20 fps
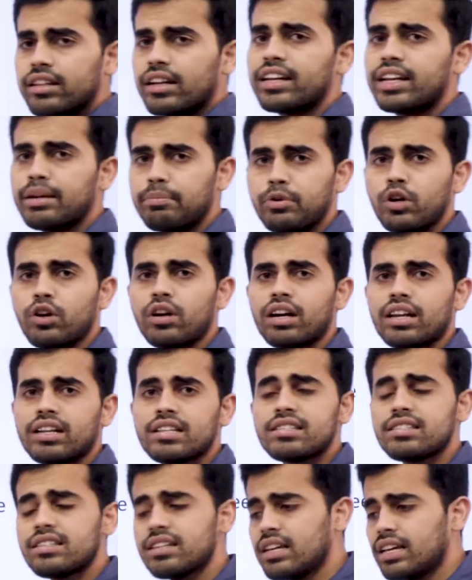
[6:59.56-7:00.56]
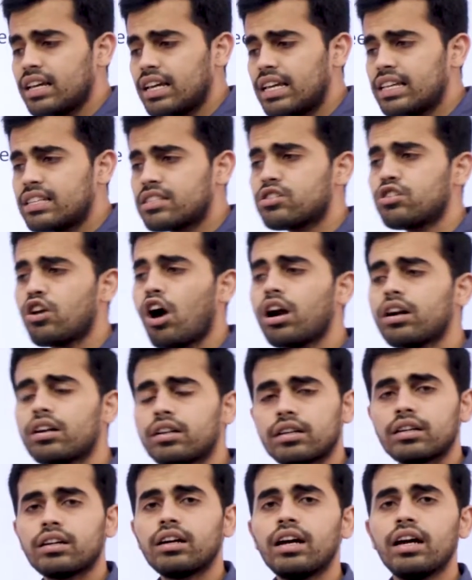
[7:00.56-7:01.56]
the cryptocurrency is not
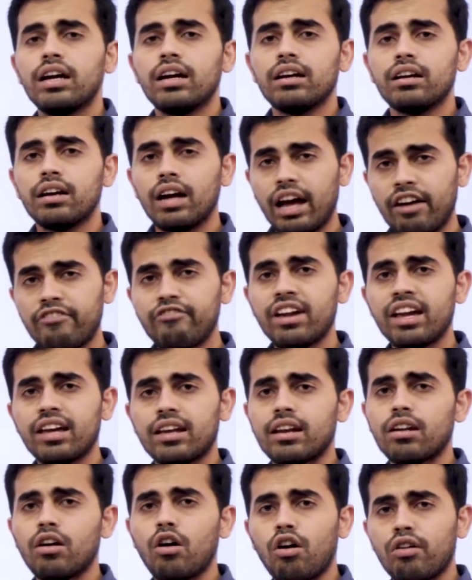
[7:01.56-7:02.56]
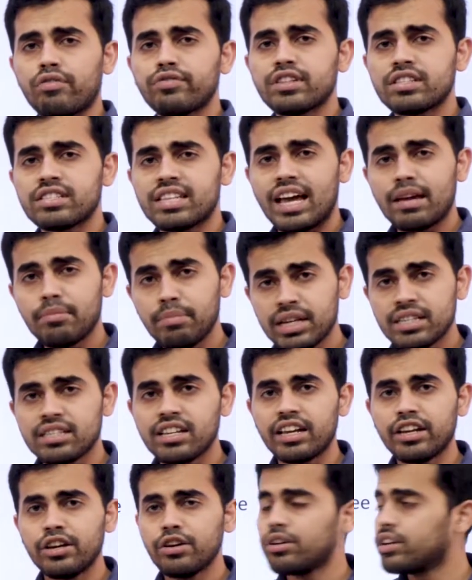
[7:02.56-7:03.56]
aware of the cyber
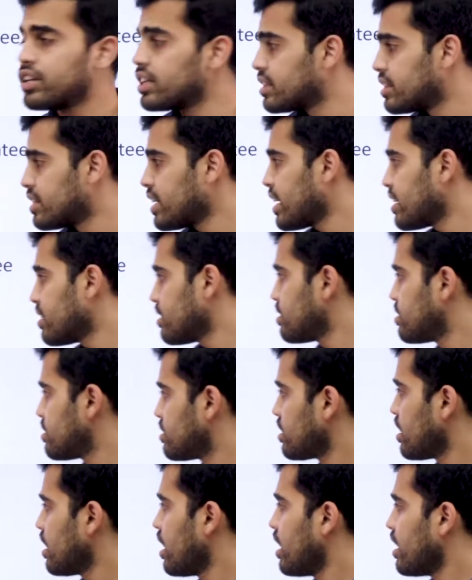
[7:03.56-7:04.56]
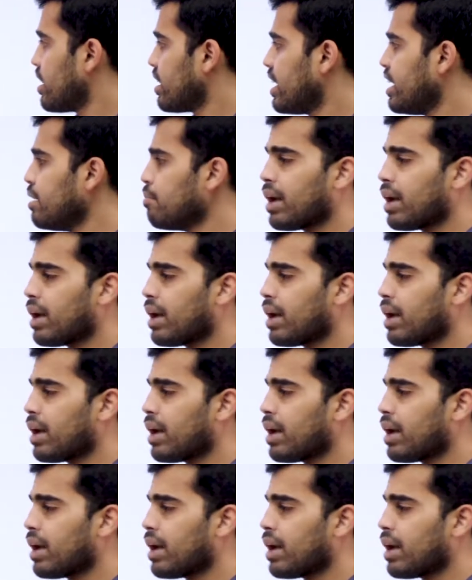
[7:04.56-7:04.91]
security threats, he